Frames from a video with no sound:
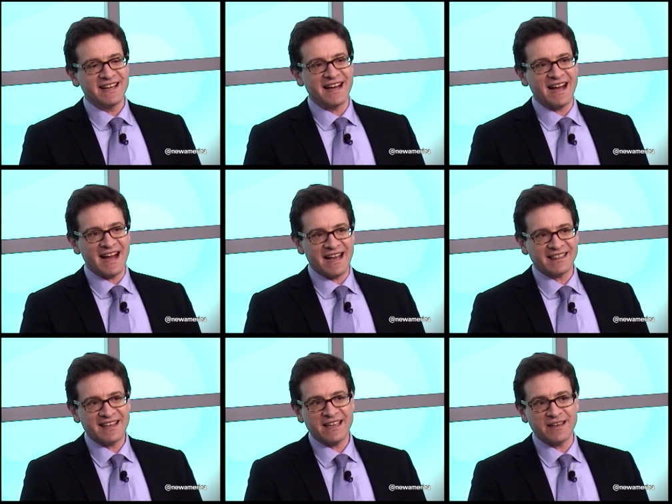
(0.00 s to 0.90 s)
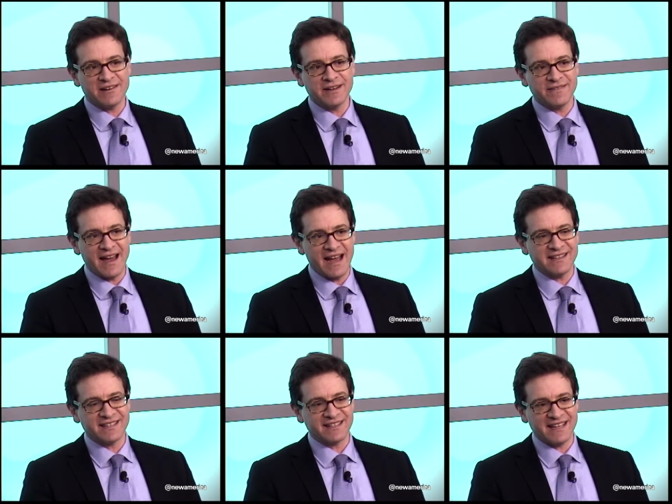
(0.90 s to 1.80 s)
I think he could have
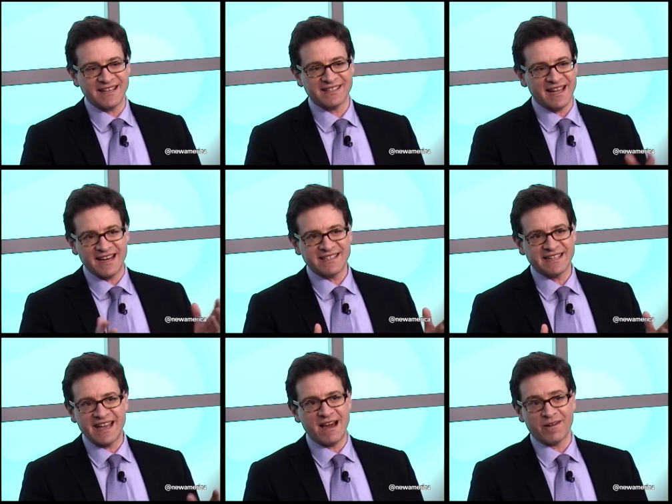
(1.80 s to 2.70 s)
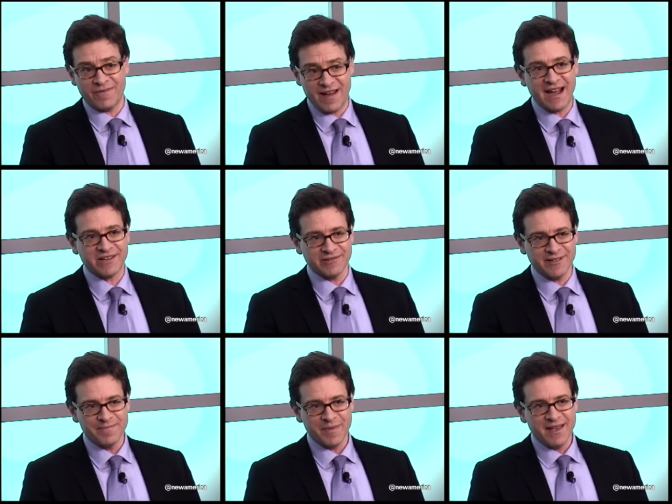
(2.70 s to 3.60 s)
had success. Again, it's a counterfactual.